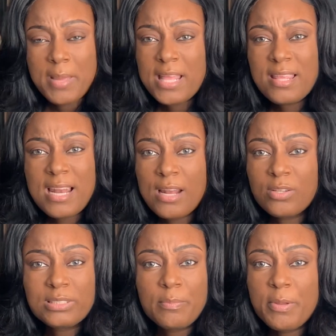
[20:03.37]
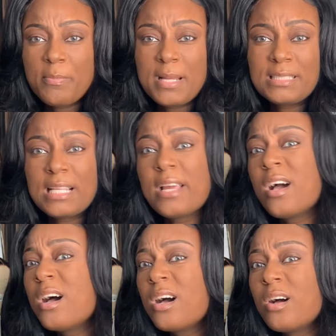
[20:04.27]
And then I know some people may say,
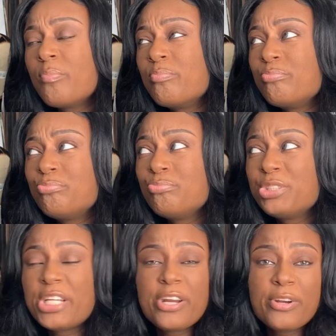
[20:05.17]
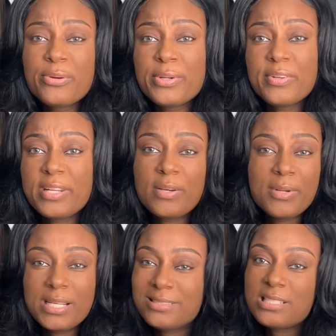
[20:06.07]
share who it is.
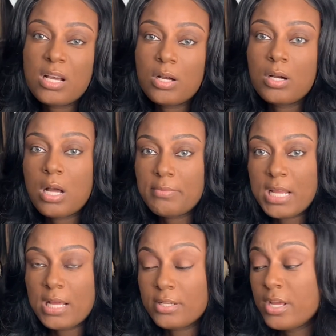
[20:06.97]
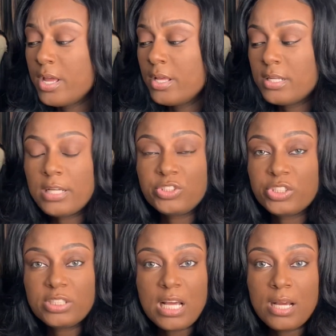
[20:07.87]
No, I'm not. That's
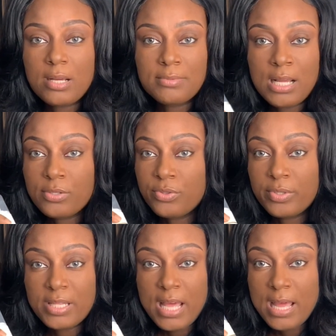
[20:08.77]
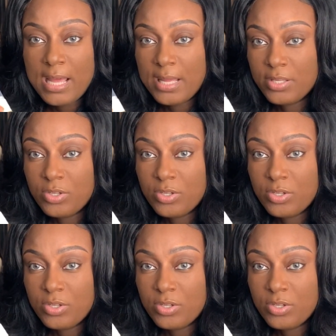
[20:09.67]
just not, I'm not doing that.